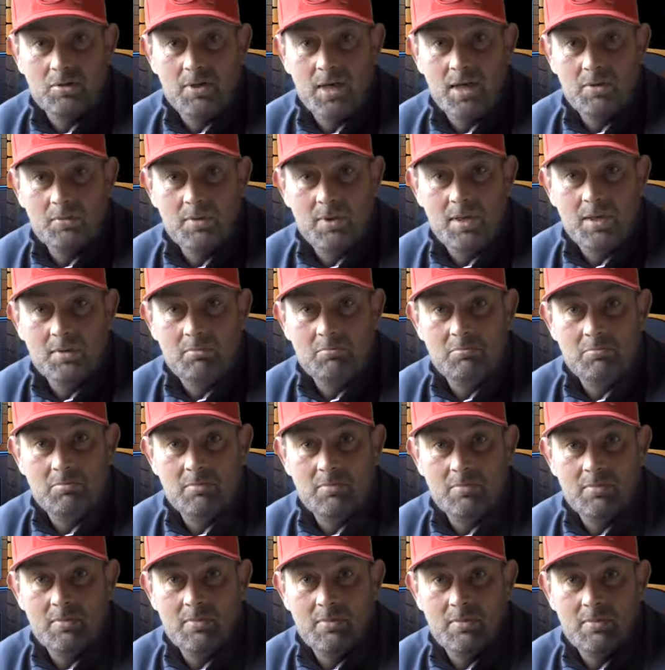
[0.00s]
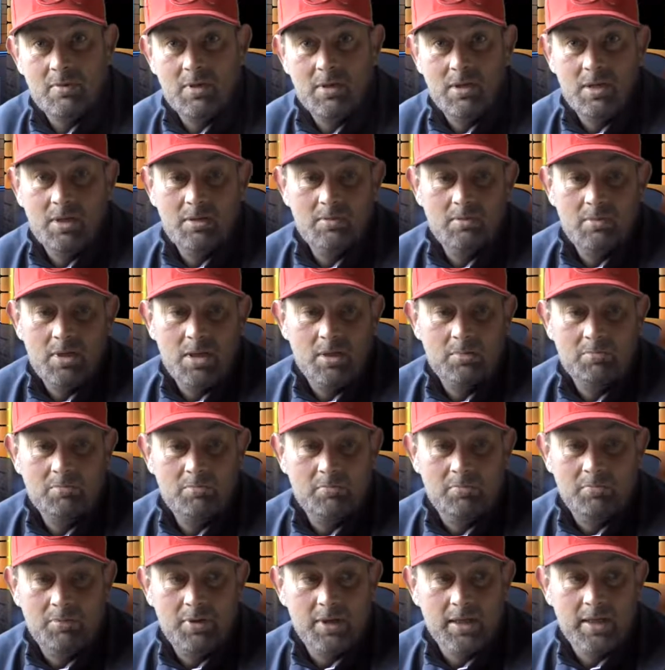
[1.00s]
crack with him,
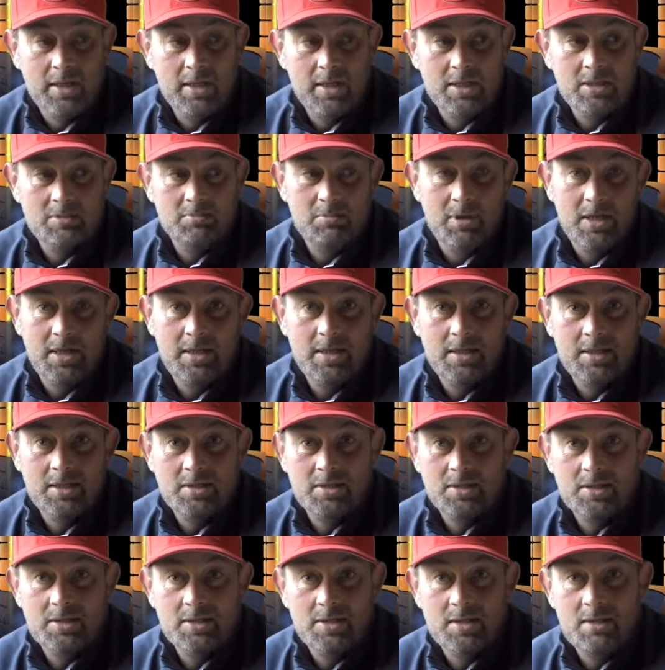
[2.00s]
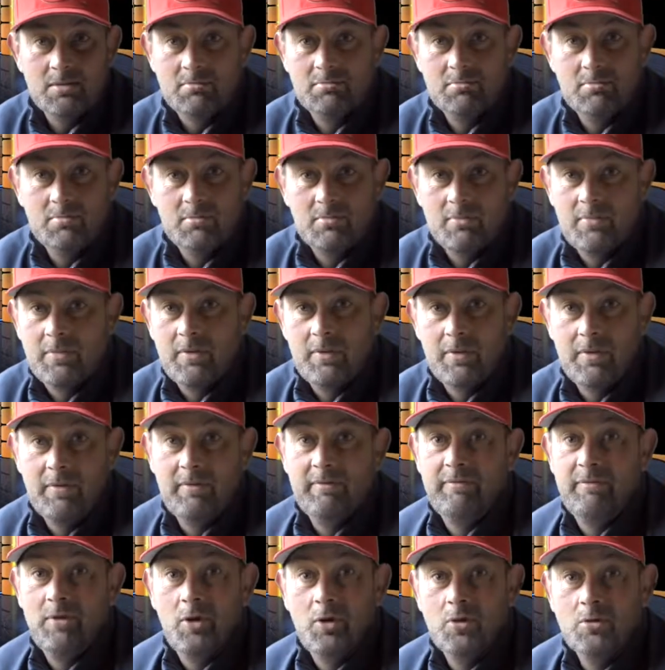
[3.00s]
and bringing his mate into
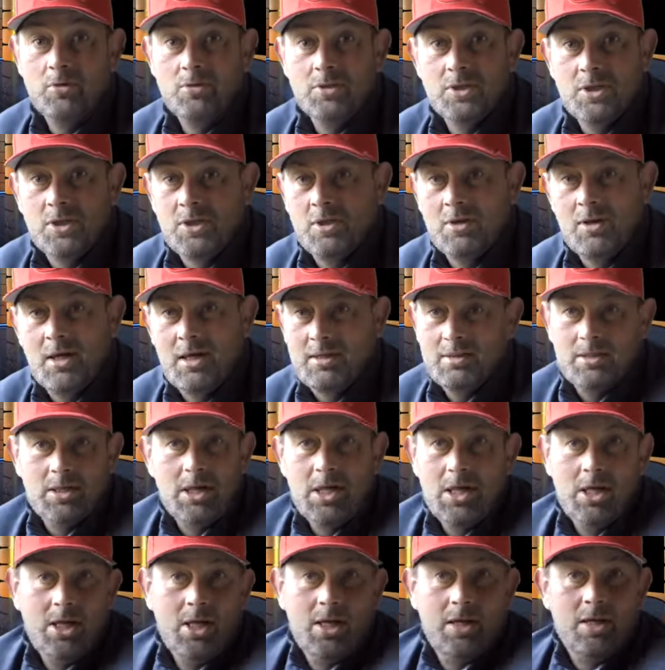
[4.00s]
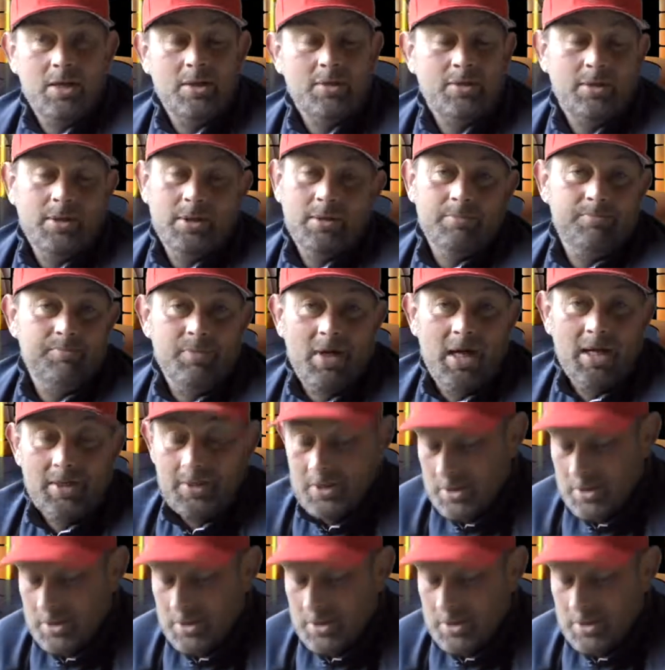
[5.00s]
the fold. You know, I